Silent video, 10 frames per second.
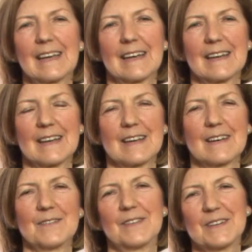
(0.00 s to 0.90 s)
uh, uh,
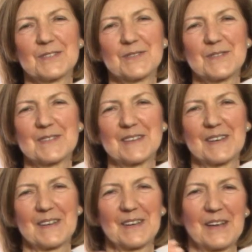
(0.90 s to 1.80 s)
versus
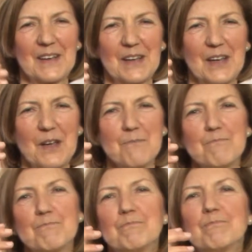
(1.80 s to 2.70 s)
uh, uh,
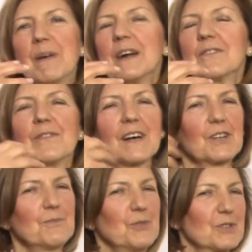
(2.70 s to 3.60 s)

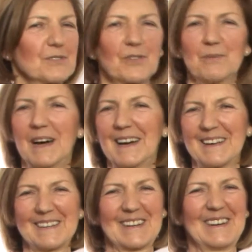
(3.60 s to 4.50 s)
perfect, beautiful
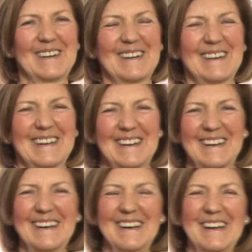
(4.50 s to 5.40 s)
mind.
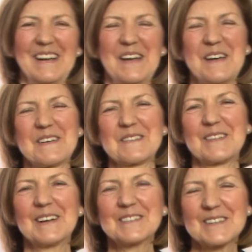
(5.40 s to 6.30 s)
uh,
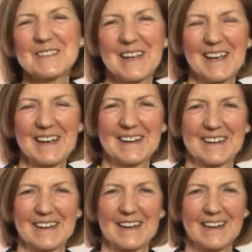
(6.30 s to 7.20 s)
delicious
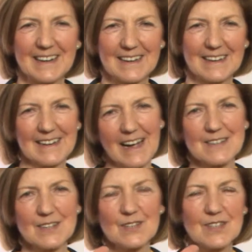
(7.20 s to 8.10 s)
cake
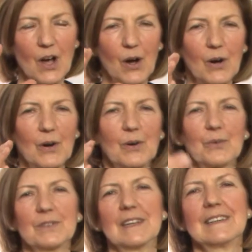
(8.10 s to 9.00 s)
has its
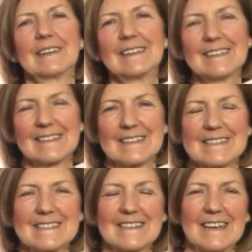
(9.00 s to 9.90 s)
own
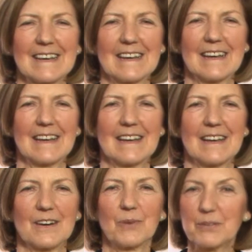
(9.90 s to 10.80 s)
ingredients.
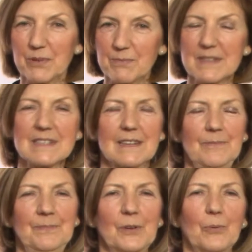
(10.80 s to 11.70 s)
When we missed
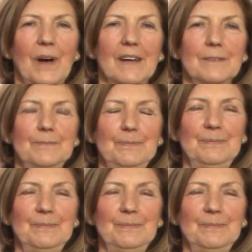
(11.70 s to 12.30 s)
one,